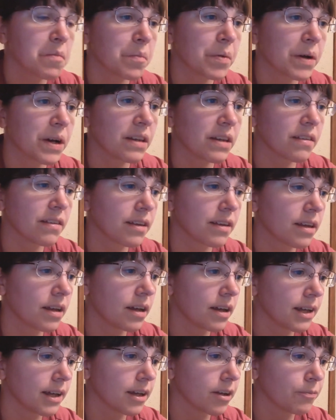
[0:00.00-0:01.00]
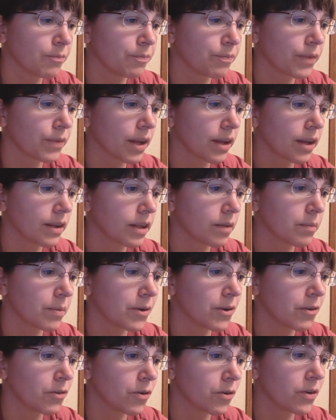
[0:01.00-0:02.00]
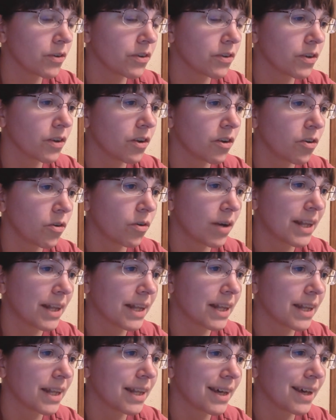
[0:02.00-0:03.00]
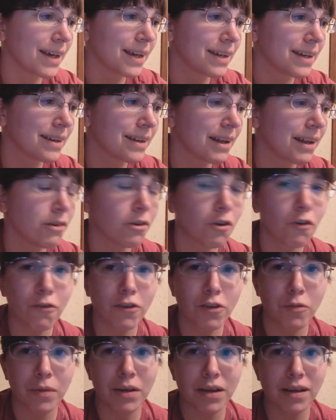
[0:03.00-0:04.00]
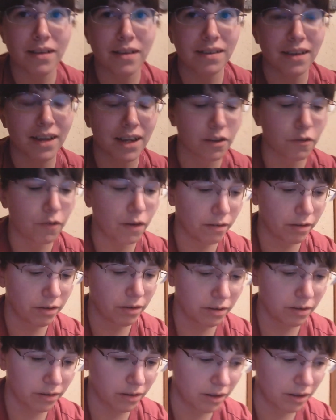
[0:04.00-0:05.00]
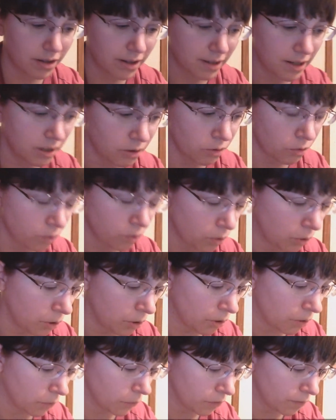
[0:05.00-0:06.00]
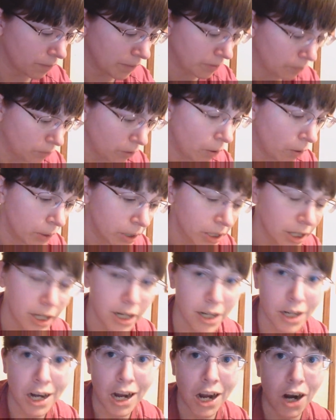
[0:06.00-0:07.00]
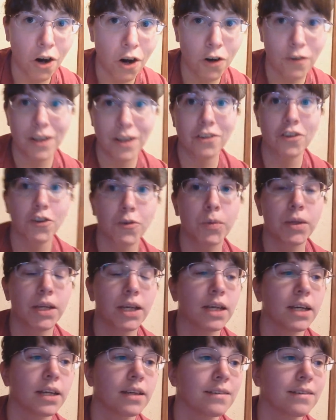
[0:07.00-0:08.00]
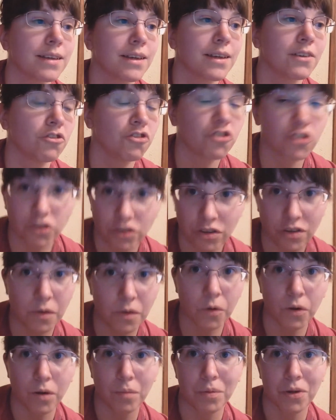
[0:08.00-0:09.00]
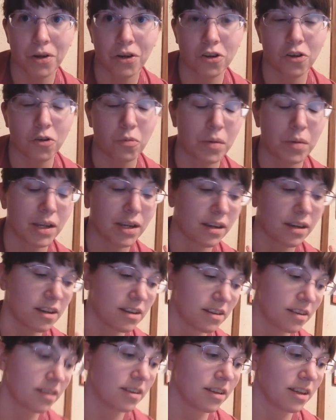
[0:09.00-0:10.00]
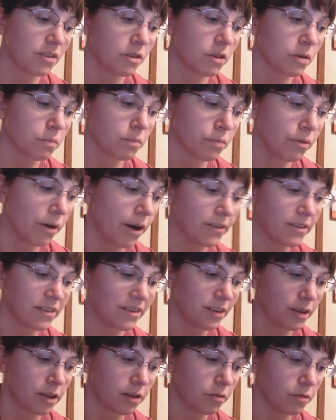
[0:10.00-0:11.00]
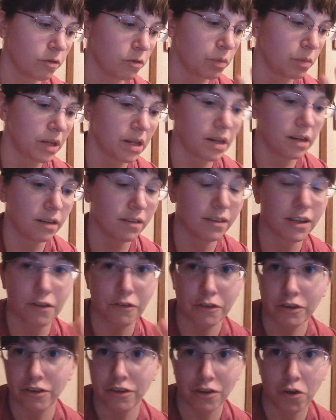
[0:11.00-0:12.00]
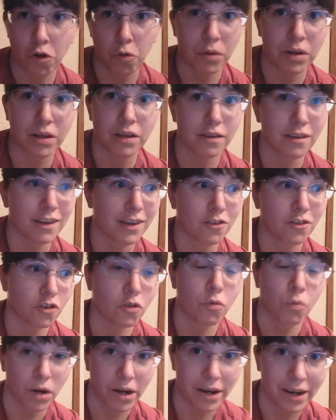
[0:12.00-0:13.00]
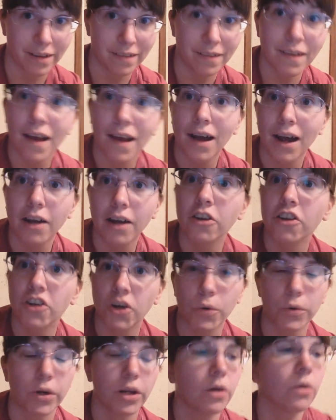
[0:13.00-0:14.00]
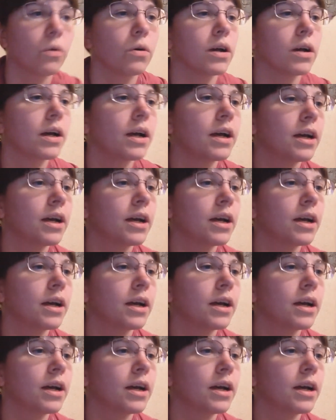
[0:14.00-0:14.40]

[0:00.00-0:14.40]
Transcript: But the computer's very slow, and that, I don't know if it's because it has viruses on it, or there's something wrong with it, or if that's just because it's just a slow computer because the processing speed and stuff is slow, because that's just what it is. I don't know.